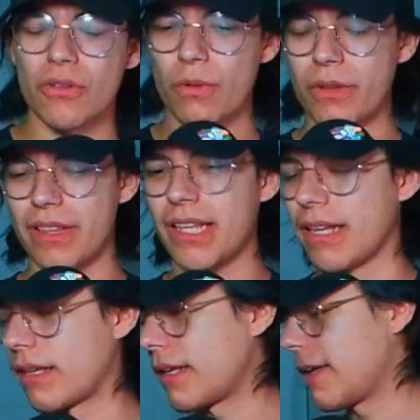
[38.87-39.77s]
normal
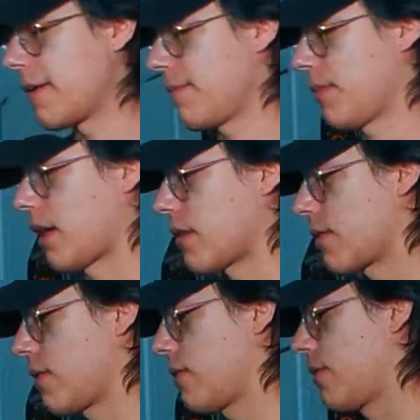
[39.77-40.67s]
thing. I
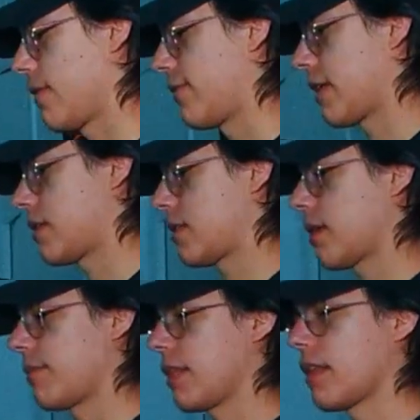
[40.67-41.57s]
don't know if that's
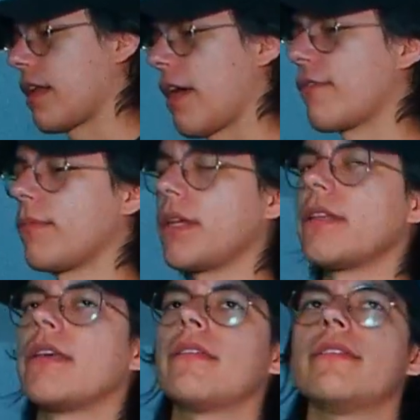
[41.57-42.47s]
something that
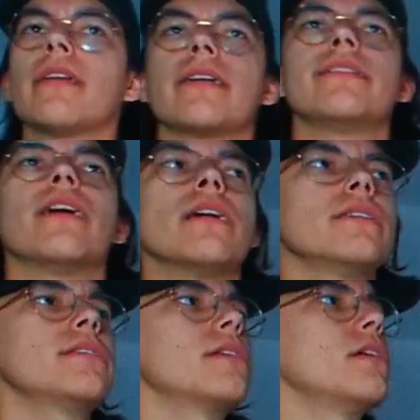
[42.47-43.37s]
everybody like
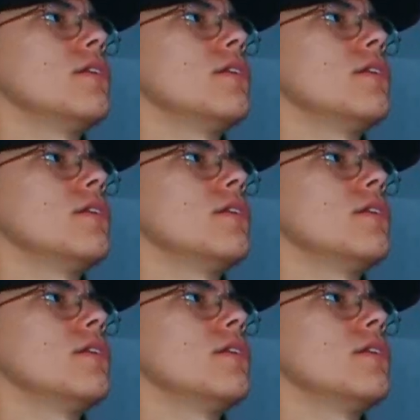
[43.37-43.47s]
does